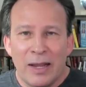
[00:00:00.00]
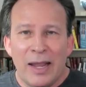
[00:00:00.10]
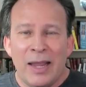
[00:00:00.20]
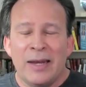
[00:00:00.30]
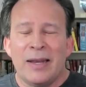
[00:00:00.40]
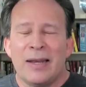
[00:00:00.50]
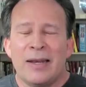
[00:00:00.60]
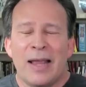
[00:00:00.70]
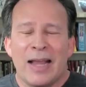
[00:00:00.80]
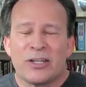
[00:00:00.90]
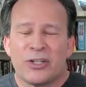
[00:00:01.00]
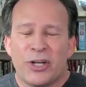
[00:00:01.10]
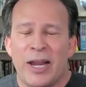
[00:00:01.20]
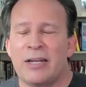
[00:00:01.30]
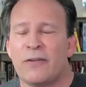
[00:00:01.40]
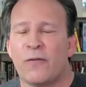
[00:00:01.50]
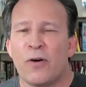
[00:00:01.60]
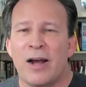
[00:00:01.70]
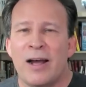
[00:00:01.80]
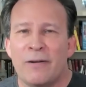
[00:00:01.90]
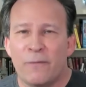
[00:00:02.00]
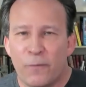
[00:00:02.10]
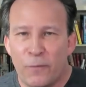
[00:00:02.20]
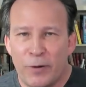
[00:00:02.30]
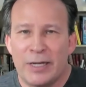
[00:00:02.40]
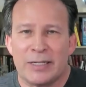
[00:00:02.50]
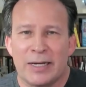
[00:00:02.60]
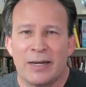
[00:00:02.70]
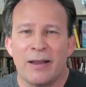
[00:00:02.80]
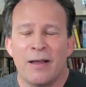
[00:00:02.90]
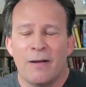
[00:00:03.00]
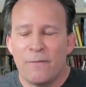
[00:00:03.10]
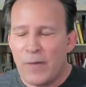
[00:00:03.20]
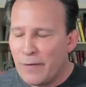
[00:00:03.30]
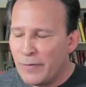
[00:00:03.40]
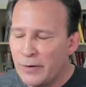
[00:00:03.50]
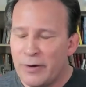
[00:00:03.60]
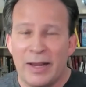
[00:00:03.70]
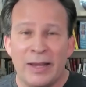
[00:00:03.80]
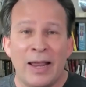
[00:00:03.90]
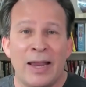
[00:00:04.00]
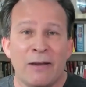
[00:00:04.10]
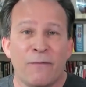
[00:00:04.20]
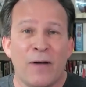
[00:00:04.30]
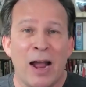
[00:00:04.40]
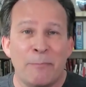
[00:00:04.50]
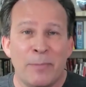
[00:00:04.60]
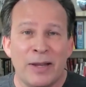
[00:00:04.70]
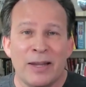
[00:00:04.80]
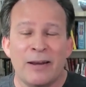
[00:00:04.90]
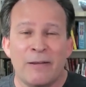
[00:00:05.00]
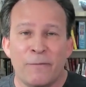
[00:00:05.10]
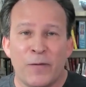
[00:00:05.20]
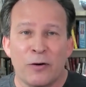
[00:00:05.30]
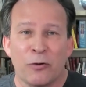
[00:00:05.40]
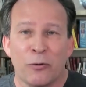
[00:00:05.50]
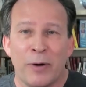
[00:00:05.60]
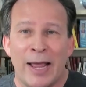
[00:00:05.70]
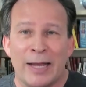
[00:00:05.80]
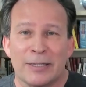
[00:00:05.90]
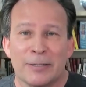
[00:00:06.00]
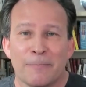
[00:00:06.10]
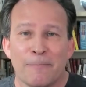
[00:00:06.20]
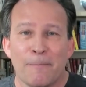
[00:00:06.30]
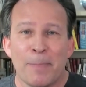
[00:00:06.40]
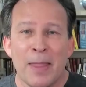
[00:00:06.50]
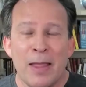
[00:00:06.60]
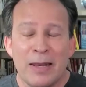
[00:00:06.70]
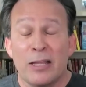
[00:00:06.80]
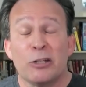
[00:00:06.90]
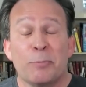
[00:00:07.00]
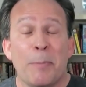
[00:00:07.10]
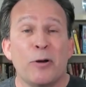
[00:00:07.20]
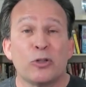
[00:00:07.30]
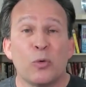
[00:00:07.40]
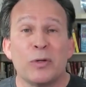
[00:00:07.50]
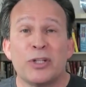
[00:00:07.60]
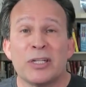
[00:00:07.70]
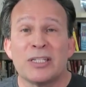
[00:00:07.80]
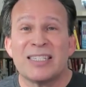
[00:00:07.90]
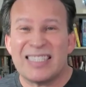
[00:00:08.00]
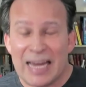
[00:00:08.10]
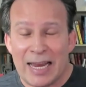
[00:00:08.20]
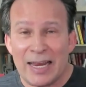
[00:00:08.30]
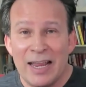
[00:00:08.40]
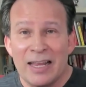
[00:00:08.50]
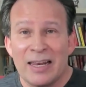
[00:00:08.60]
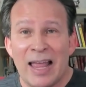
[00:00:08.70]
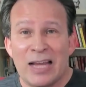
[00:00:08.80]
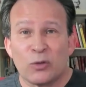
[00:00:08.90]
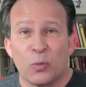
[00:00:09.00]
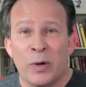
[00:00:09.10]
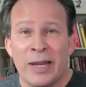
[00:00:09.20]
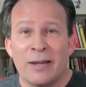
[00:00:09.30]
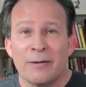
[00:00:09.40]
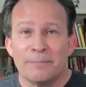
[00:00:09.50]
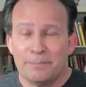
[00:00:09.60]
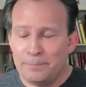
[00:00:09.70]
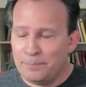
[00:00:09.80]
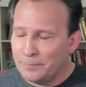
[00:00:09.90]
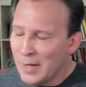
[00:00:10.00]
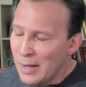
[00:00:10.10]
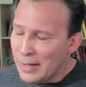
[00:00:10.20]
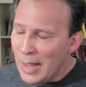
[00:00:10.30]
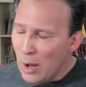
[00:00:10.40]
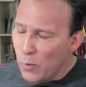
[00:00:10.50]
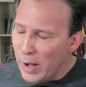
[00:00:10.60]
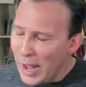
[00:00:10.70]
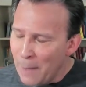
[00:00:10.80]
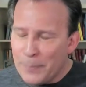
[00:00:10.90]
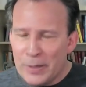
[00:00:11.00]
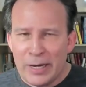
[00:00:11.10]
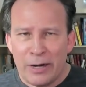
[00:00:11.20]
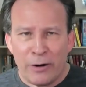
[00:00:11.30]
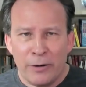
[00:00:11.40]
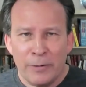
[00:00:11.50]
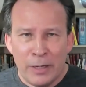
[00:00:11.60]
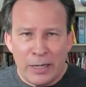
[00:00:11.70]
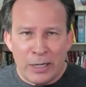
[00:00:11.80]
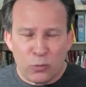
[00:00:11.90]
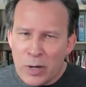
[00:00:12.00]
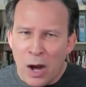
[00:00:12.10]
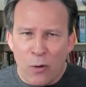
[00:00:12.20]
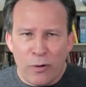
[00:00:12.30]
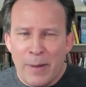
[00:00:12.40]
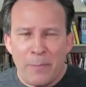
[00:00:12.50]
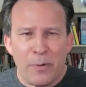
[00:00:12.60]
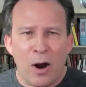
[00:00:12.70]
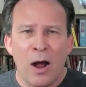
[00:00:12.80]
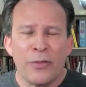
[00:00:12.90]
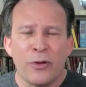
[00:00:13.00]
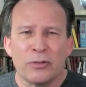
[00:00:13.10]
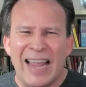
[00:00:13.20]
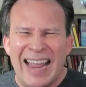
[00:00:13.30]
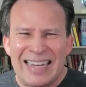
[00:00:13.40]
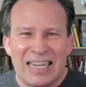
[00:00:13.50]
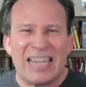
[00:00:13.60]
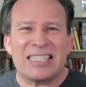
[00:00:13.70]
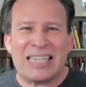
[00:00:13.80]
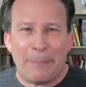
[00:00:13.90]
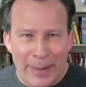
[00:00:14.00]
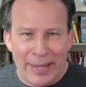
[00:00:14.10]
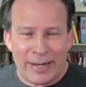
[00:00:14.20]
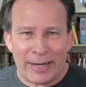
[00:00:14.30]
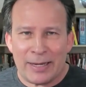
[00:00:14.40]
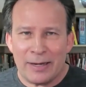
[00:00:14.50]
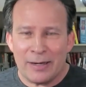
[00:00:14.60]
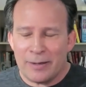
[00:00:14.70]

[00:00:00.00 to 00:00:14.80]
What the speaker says: in exchange for unfreezing $585 million in federal grants. Now, this proposal was just sent last week. Now, what happened here is we all remember all those anti-Semitic